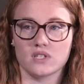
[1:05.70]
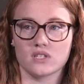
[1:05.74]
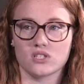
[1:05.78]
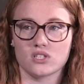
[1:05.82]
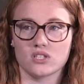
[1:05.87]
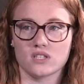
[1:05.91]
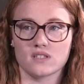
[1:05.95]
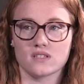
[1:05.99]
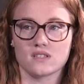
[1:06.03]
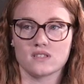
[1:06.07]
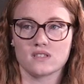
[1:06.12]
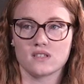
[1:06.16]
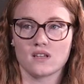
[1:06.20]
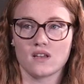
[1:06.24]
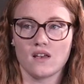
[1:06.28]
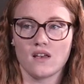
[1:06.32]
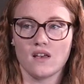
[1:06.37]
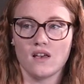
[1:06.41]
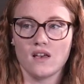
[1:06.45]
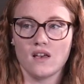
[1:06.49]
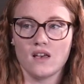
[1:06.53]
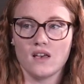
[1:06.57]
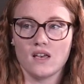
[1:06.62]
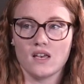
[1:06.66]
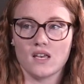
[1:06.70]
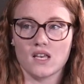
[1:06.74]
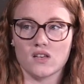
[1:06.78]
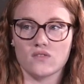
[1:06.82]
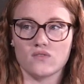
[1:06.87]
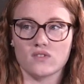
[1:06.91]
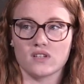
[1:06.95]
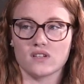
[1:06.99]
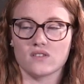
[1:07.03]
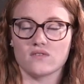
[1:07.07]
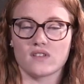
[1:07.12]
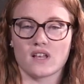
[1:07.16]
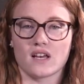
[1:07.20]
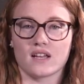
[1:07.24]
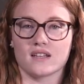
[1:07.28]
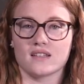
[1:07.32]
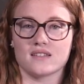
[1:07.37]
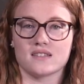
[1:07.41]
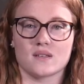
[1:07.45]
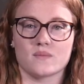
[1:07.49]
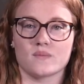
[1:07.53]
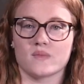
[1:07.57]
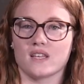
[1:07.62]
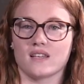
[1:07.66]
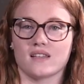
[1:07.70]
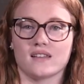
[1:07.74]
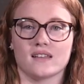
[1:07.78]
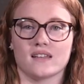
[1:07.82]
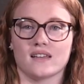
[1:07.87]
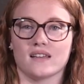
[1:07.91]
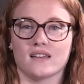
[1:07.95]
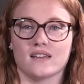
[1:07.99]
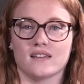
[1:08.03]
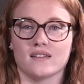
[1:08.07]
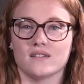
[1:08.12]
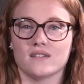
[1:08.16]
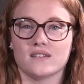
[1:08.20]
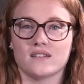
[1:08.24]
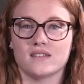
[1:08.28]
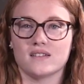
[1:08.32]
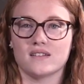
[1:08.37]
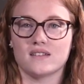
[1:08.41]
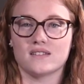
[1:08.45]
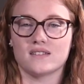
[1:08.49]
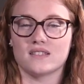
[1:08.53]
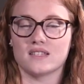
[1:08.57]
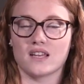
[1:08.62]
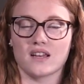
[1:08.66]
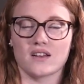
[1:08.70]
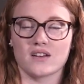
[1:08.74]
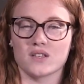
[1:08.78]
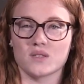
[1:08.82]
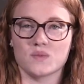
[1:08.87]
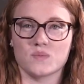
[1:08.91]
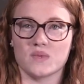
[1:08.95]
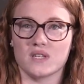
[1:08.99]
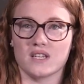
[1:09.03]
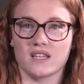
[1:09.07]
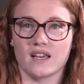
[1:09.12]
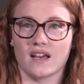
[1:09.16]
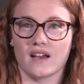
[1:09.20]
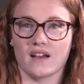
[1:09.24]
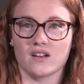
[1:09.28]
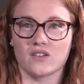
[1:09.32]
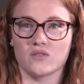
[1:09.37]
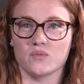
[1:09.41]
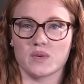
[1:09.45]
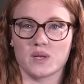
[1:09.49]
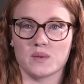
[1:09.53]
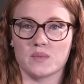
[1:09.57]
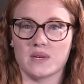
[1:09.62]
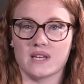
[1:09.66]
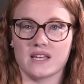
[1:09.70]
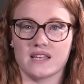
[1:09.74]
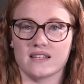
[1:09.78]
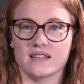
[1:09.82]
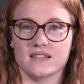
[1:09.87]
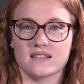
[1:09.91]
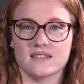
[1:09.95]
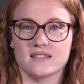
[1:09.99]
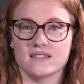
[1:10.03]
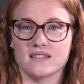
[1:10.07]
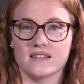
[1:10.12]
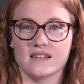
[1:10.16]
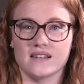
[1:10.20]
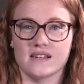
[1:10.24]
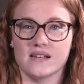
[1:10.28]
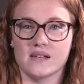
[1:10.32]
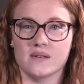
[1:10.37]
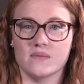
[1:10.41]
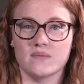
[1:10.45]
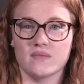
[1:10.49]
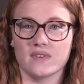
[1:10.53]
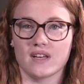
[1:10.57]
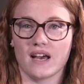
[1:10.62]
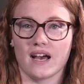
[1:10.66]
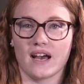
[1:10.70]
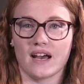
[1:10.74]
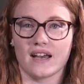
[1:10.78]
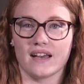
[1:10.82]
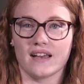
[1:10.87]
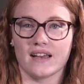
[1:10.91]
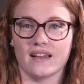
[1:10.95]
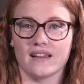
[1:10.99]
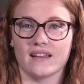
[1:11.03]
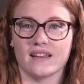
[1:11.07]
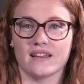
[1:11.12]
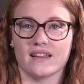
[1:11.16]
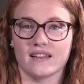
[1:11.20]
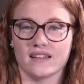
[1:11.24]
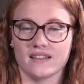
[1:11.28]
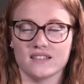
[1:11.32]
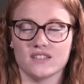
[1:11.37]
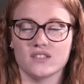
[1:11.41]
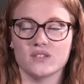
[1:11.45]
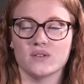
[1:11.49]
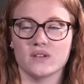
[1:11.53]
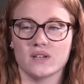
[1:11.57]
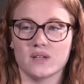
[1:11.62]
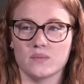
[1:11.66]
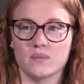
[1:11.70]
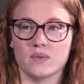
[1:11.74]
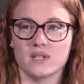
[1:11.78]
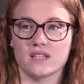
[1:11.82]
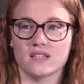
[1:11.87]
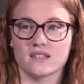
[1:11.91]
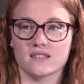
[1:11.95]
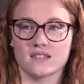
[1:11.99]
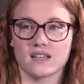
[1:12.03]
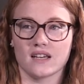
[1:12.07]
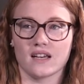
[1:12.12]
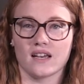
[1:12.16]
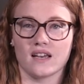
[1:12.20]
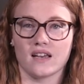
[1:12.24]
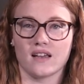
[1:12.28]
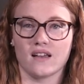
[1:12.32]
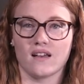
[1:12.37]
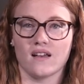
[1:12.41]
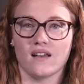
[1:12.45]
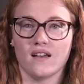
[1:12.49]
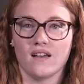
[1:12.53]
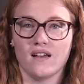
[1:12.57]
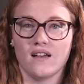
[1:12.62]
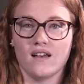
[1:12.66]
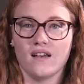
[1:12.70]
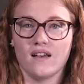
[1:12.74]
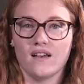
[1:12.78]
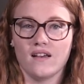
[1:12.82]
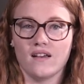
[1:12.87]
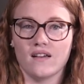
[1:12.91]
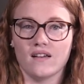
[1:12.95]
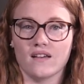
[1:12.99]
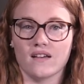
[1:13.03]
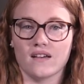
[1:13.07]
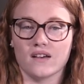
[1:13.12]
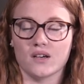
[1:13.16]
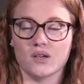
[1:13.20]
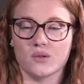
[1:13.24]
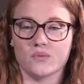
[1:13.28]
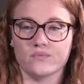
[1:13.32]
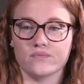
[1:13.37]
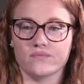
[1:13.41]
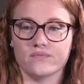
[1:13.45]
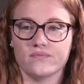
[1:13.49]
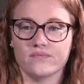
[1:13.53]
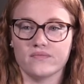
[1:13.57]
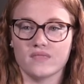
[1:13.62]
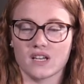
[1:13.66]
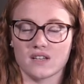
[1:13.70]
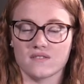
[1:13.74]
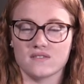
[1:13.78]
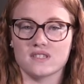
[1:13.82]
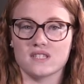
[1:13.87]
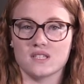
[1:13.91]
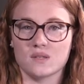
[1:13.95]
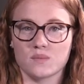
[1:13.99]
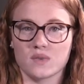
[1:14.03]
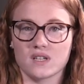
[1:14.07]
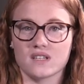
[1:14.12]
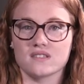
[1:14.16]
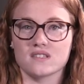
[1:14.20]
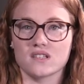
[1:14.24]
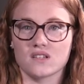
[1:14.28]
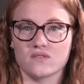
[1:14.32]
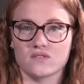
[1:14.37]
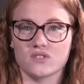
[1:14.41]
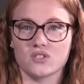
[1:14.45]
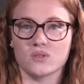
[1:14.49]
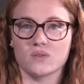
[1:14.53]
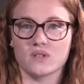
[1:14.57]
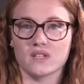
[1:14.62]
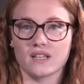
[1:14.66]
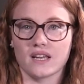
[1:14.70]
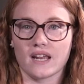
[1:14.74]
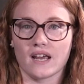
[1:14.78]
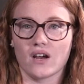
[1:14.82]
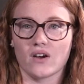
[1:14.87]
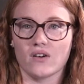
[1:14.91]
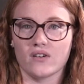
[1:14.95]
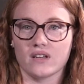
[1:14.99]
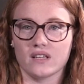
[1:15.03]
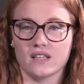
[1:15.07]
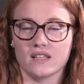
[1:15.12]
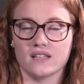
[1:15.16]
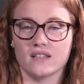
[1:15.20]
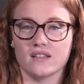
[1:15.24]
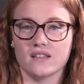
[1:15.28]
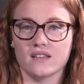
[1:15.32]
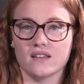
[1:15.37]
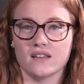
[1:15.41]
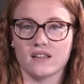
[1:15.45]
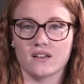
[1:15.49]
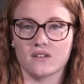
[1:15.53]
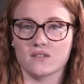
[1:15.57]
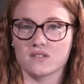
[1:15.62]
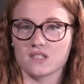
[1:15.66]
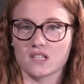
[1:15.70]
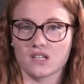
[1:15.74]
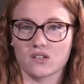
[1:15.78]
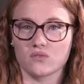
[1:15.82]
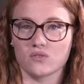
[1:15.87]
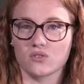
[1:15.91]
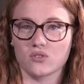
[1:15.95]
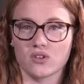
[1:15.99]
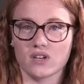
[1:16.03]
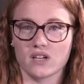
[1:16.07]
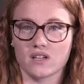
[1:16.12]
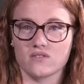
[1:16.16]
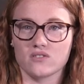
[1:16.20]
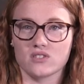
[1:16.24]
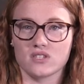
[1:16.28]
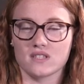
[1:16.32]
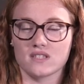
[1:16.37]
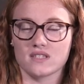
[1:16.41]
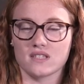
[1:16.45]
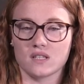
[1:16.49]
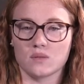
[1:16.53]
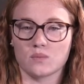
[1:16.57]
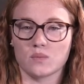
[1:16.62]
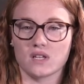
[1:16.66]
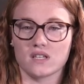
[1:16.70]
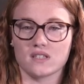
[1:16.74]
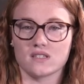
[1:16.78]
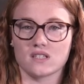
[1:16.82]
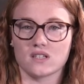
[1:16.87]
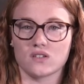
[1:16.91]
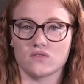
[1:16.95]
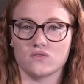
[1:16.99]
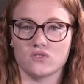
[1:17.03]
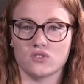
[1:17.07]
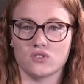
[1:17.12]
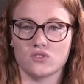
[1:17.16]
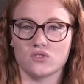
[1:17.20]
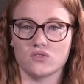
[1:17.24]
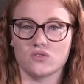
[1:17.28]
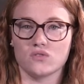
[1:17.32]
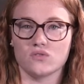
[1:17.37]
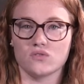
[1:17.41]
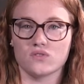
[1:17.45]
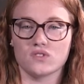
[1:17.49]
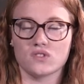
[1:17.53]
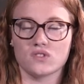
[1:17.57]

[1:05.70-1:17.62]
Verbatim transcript: and just even if that is something that scares me out of my pants, um, I can do it because I, um, I've seen myself do it now in El Salvador. I've just seen myself do